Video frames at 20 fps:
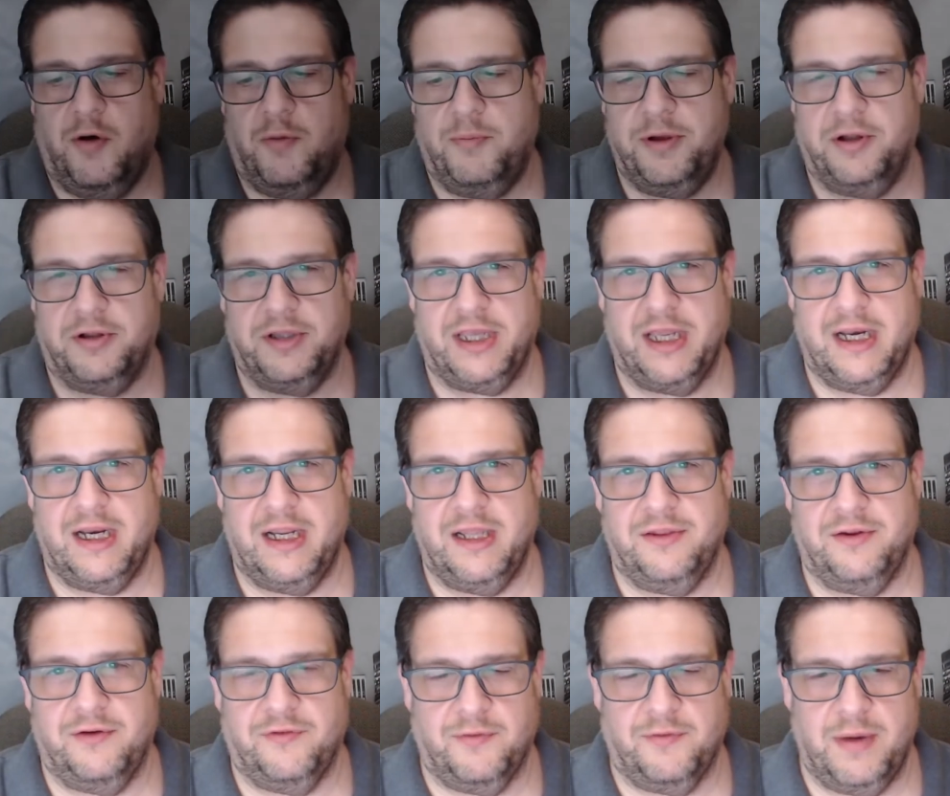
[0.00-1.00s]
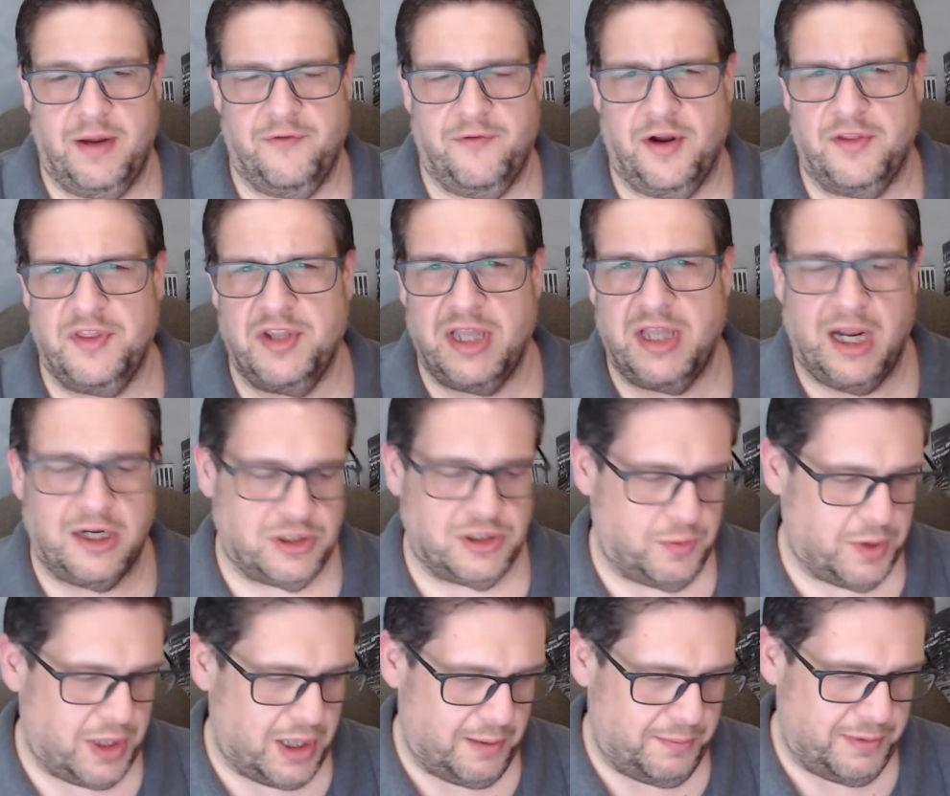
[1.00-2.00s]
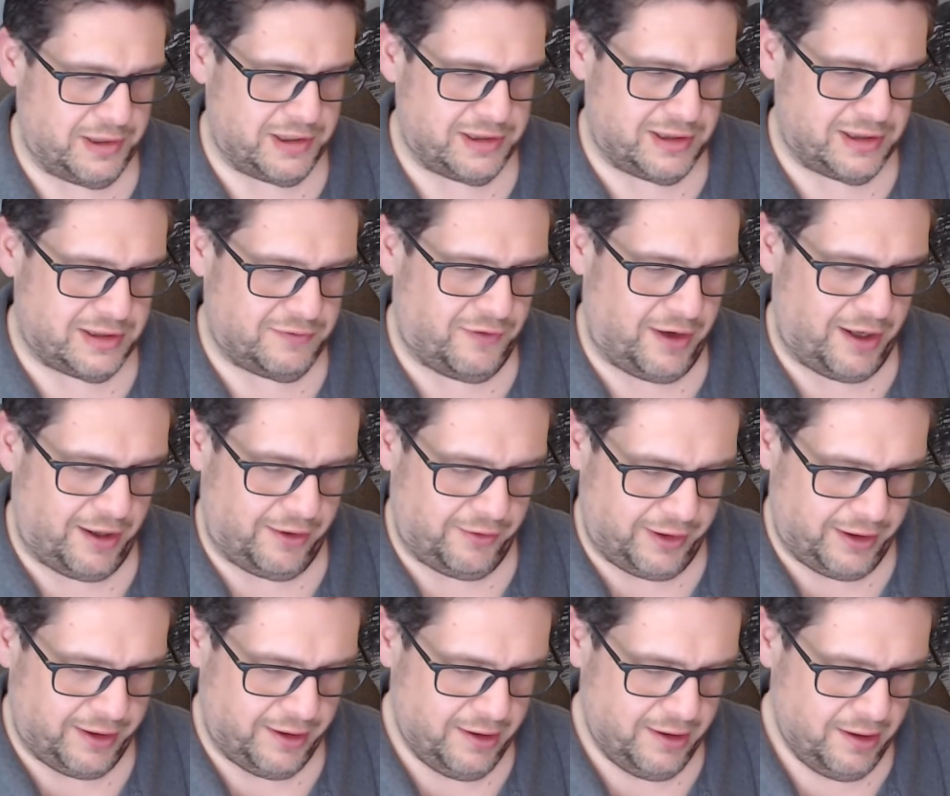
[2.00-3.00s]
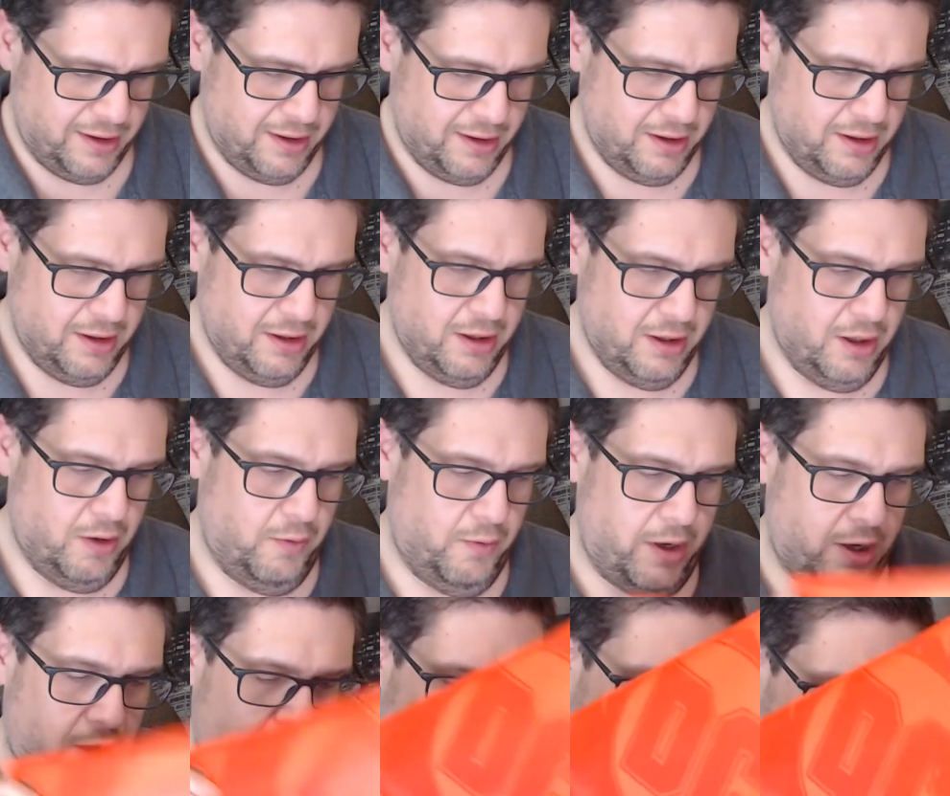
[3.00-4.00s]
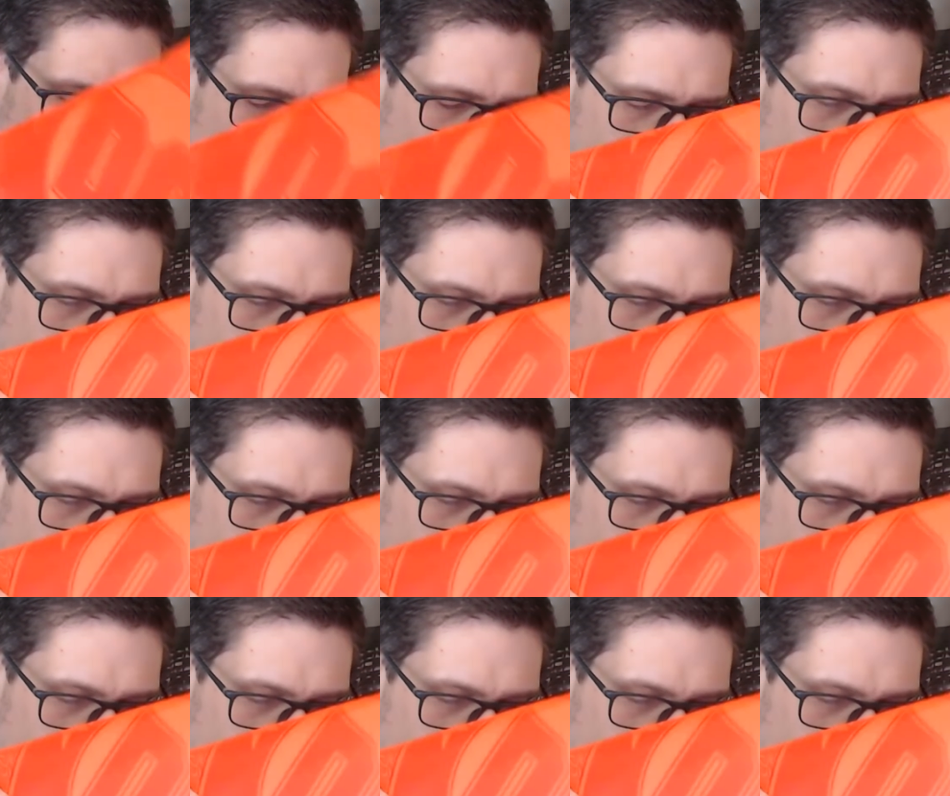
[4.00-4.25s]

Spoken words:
be able to get anything from Mayfair. I think they actually went out of business finally. We had our rules